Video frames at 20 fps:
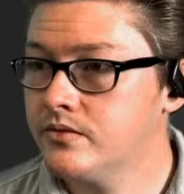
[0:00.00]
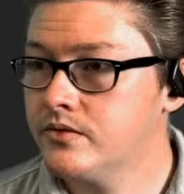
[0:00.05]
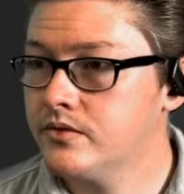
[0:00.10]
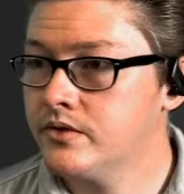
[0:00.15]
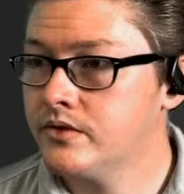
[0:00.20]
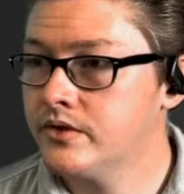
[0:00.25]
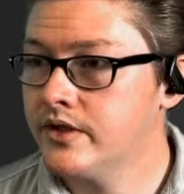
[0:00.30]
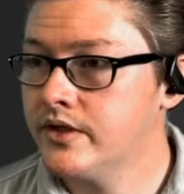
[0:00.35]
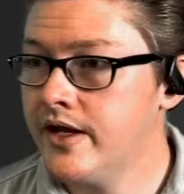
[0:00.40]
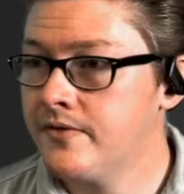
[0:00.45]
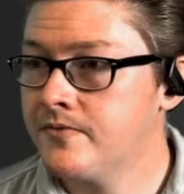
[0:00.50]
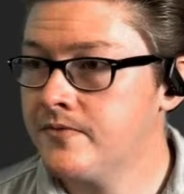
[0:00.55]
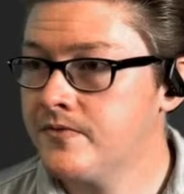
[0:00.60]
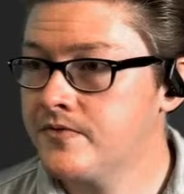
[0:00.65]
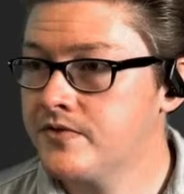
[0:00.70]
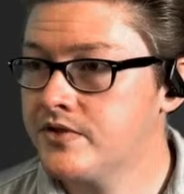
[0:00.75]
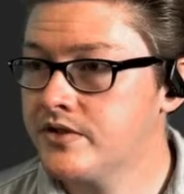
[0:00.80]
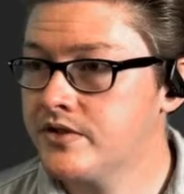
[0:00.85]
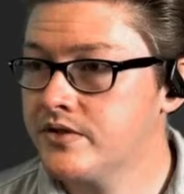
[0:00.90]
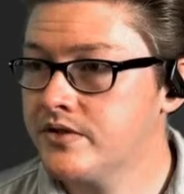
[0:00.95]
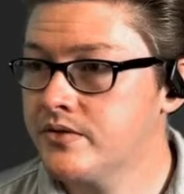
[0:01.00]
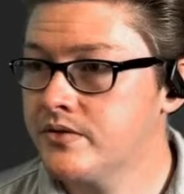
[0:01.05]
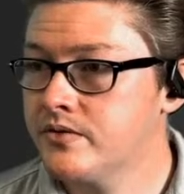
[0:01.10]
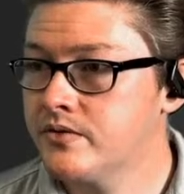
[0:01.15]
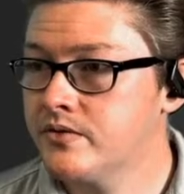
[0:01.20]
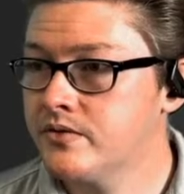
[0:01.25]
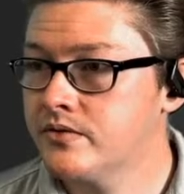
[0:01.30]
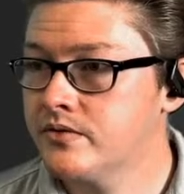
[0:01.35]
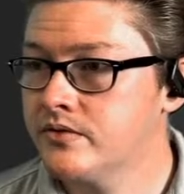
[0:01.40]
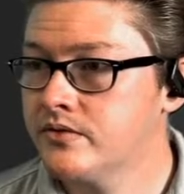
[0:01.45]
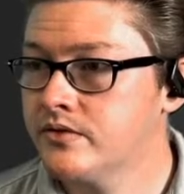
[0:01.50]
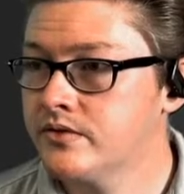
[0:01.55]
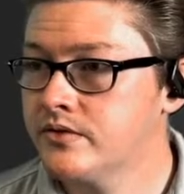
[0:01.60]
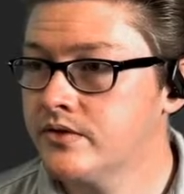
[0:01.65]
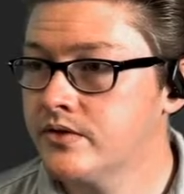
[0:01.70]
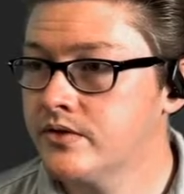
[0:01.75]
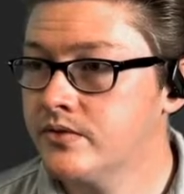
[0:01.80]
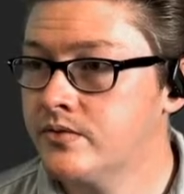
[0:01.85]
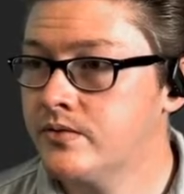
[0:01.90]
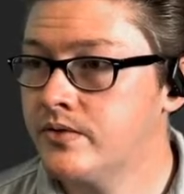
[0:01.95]
left,
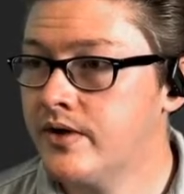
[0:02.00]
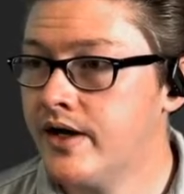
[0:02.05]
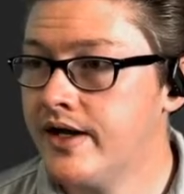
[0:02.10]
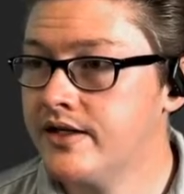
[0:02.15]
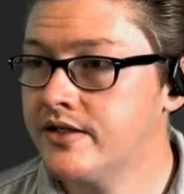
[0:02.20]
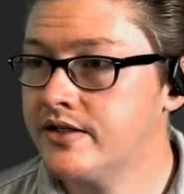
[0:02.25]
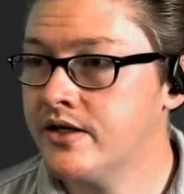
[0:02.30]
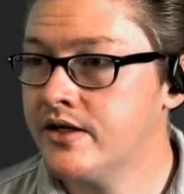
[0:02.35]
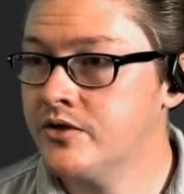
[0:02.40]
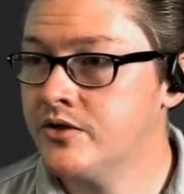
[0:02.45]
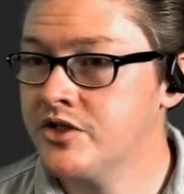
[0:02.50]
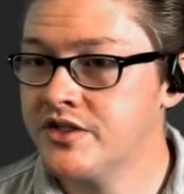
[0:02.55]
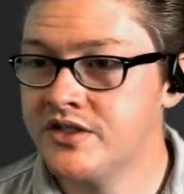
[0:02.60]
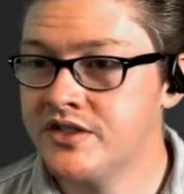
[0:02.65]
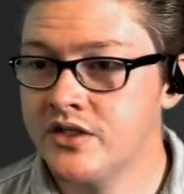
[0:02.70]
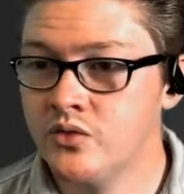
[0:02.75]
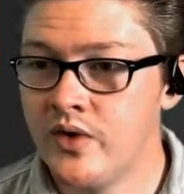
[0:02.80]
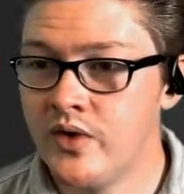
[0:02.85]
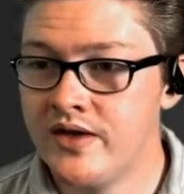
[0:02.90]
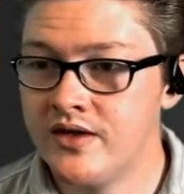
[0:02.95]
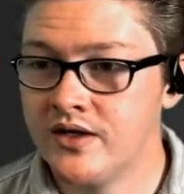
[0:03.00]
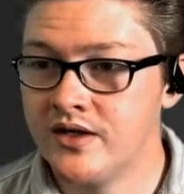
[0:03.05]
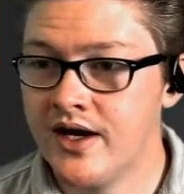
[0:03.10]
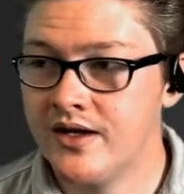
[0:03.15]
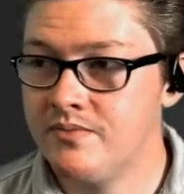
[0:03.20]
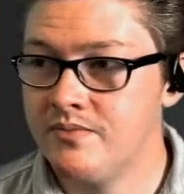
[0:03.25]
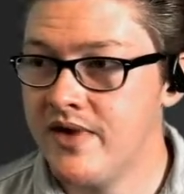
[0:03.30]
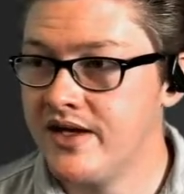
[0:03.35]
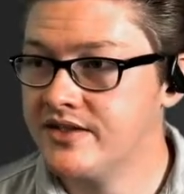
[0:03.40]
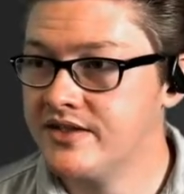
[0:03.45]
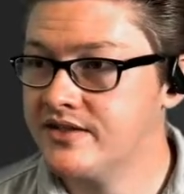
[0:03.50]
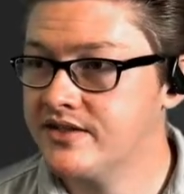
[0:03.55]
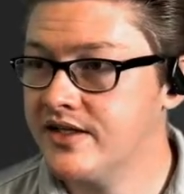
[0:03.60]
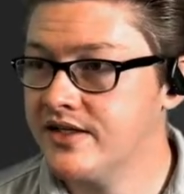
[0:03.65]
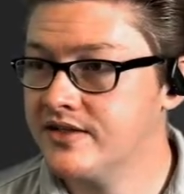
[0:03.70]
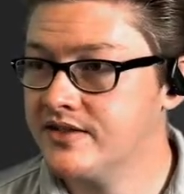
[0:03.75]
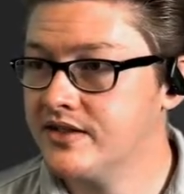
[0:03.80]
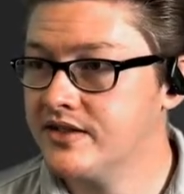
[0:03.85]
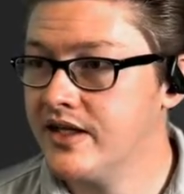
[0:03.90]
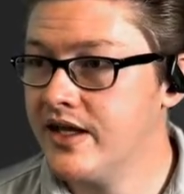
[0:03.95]
right. I don't know, just in a way that kind of makes
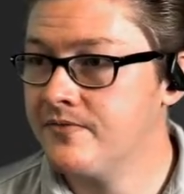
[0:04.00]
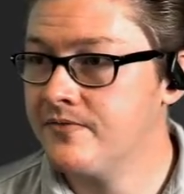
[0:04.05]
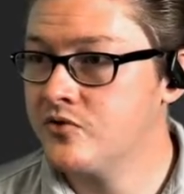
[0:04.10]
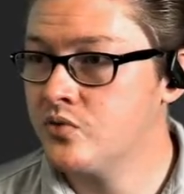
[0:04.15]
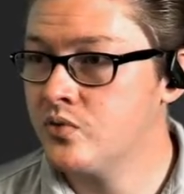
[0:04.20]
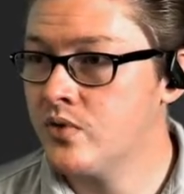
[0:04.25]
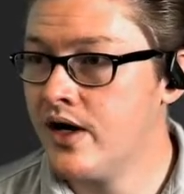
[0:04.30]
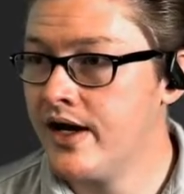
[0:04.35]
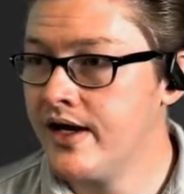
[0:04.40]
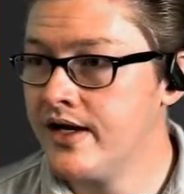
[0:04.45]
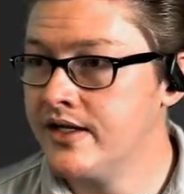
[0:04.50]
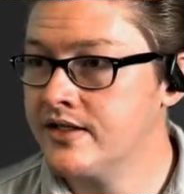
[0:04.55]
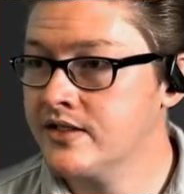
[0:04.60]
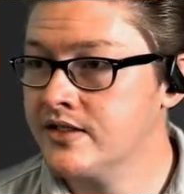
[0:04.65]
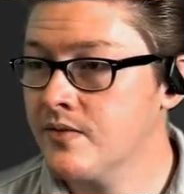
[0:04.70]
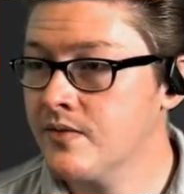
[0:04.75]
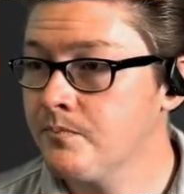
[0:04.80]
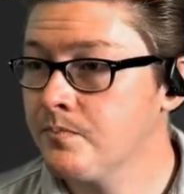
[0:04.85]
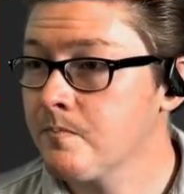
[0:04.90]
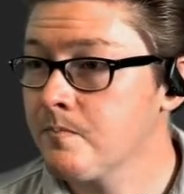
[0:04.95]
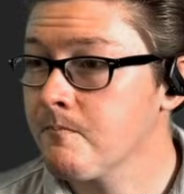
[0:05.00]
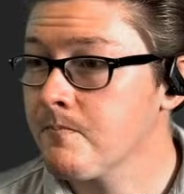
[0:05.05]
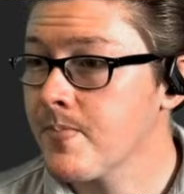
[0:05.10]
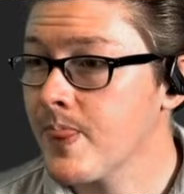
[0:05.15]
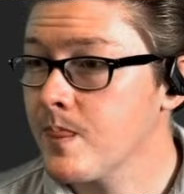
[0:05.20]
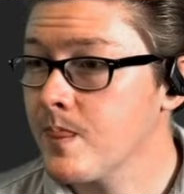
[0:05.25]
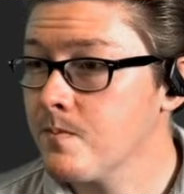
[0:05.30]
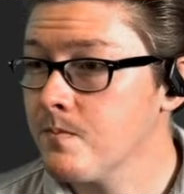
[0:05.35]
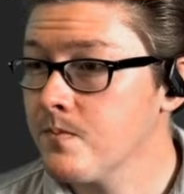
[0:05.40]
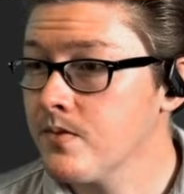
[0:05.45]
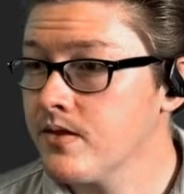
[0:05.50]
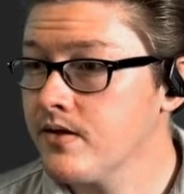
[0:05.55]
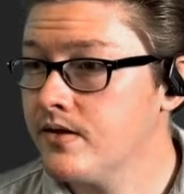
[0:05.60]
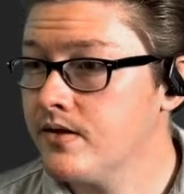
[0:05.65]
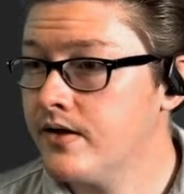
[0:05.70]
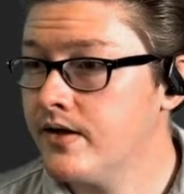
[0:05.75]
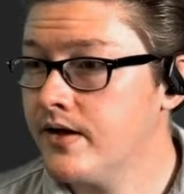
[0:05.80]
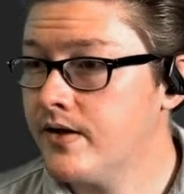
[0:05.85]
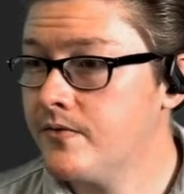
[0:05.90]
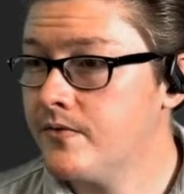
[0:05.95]
sense. Left, right,
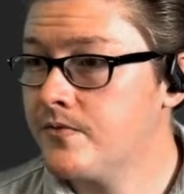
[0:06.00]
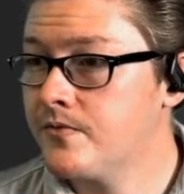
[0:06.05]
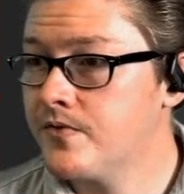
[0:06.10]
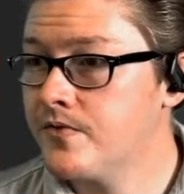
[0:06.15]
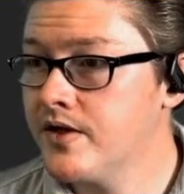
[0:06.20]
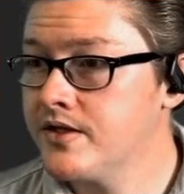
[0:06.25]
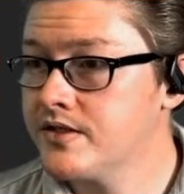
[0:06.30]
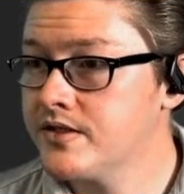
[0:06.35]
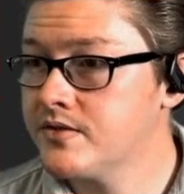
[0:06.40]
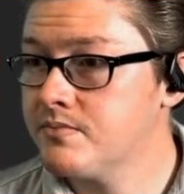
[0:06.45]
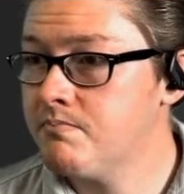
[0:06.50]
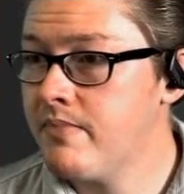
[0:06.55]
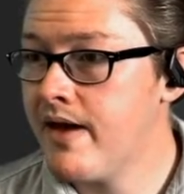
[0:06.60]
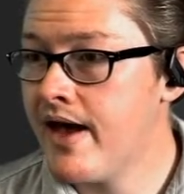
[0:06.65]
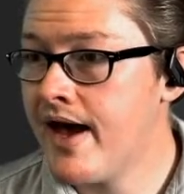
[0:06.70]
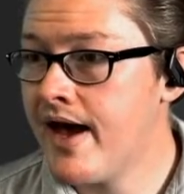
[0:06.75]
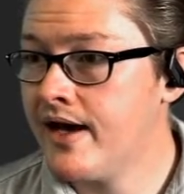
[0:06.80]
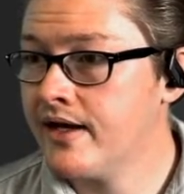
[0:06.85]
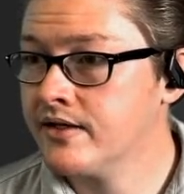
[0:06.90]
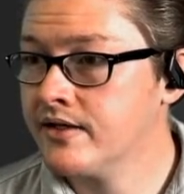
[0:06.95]
front, back,